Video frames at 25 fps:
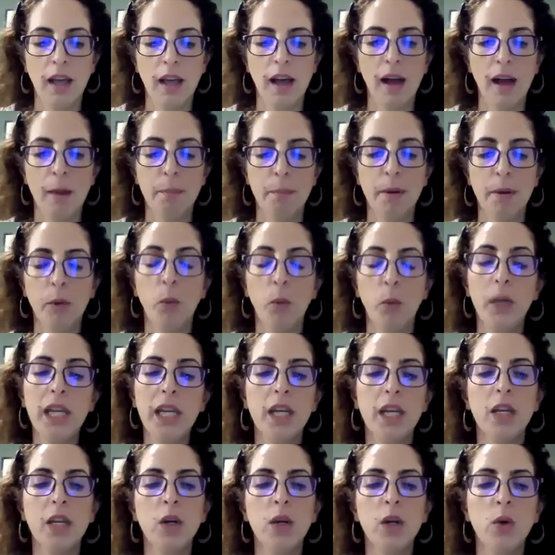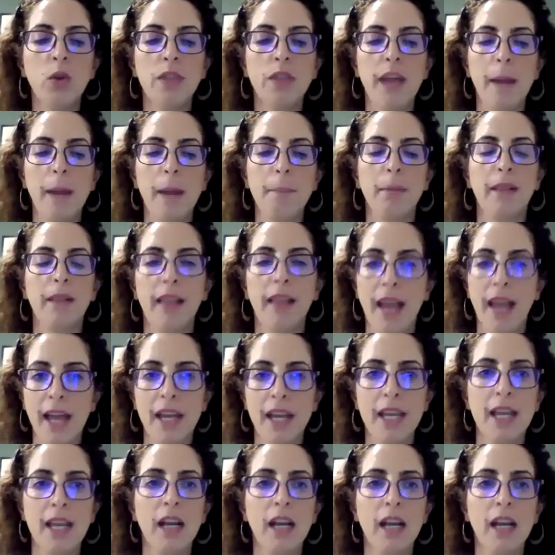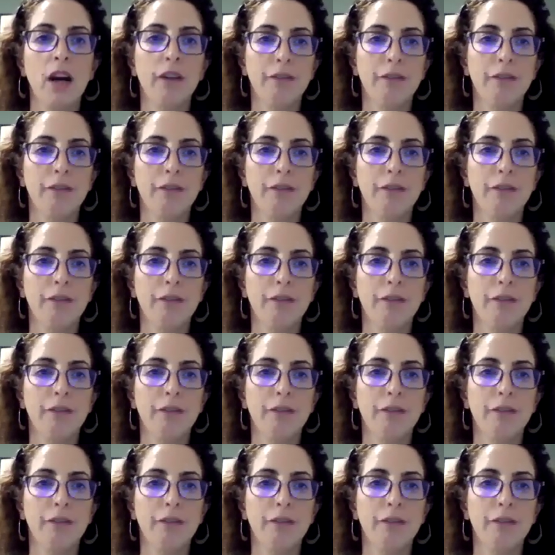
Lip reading: But we knew that planning